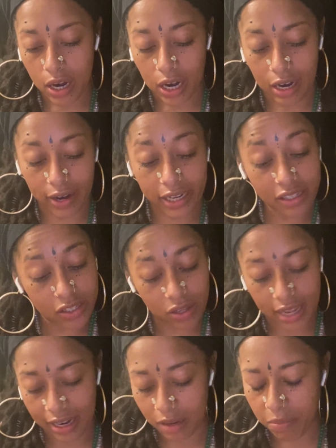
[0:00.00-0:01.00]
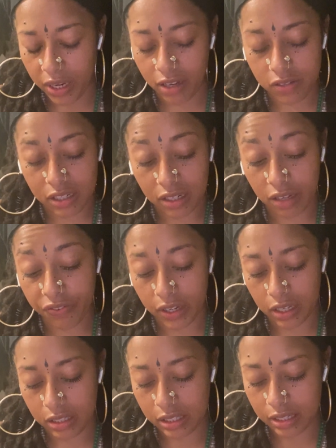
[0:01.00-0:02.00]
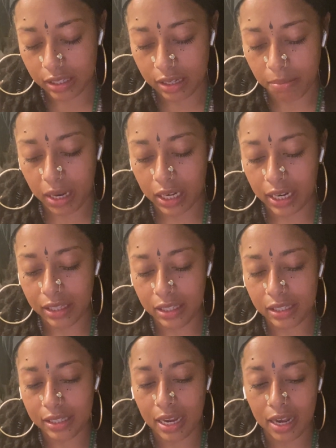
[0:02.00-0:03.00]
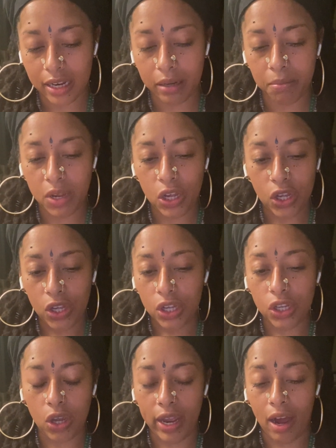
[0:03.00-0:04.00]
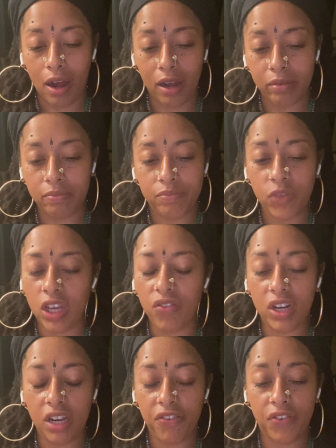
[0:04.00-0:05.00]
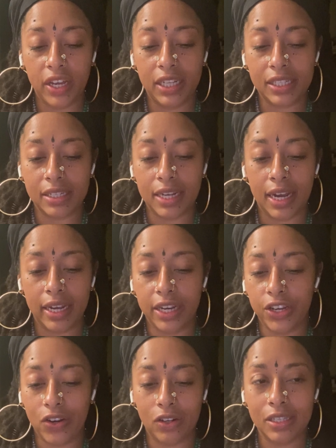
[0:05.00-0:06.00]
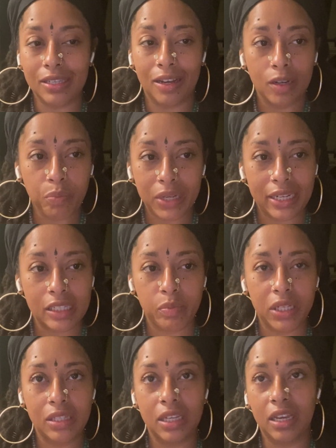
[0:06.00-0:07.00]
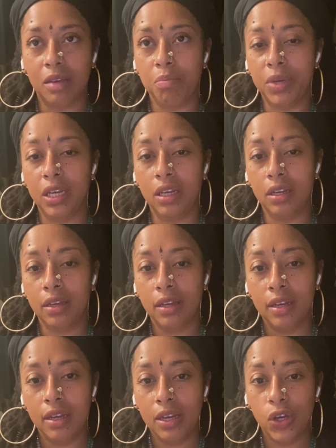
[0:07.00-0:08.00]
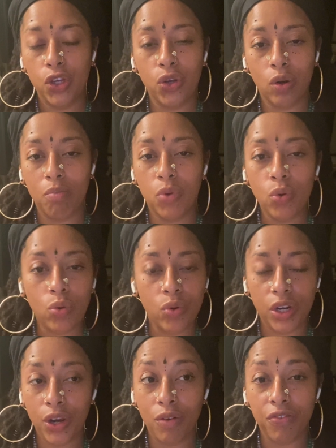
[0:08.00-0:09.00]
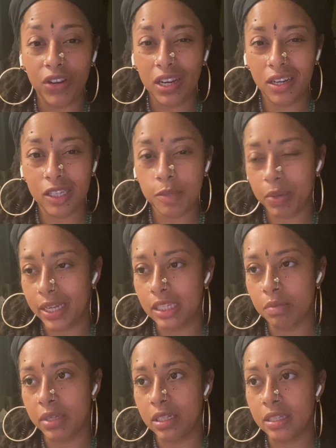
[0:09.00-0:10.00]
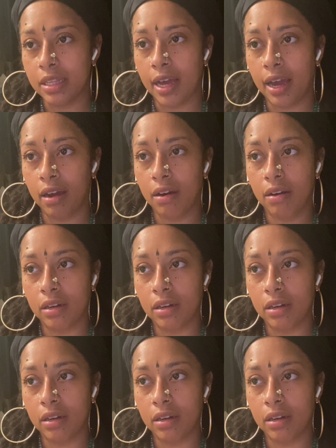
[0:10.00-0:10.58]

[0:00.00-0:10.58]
All right, so that can be of significance to somebody at this time. Even if it's not in your sun placements, it can be your moon, your Venus placements that